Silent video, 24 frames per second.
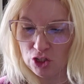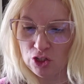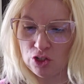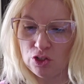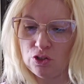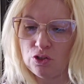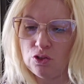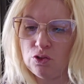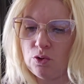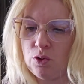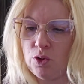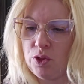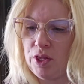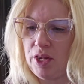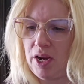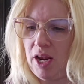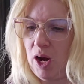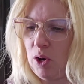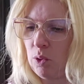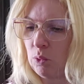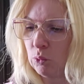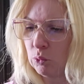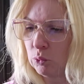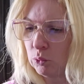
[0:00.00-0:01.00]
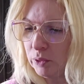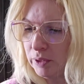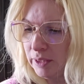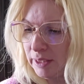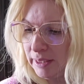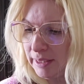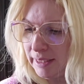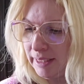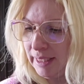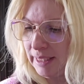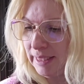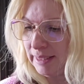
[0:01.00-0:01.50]
2 that I
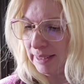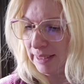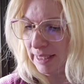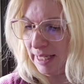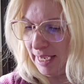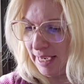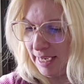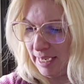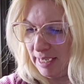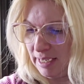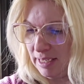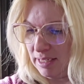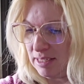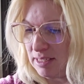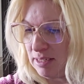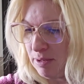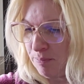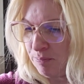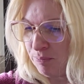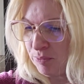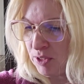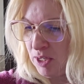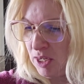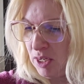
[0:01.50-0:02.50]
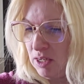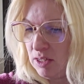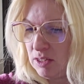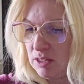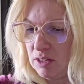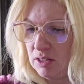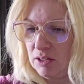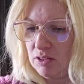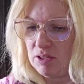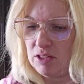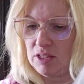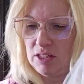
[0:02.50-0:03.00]
really liked.
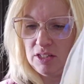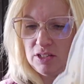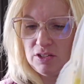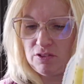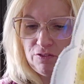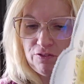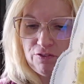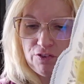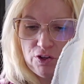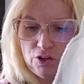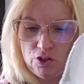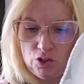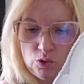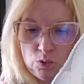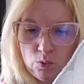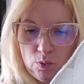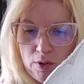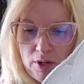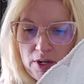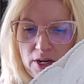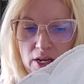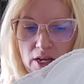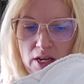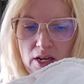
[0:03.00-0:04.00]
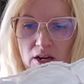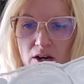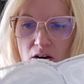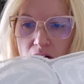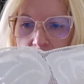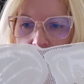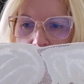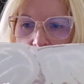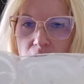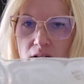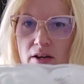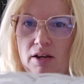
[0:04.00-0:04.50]
So there's this first one
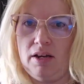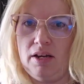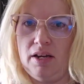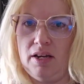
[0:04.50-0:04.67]
here.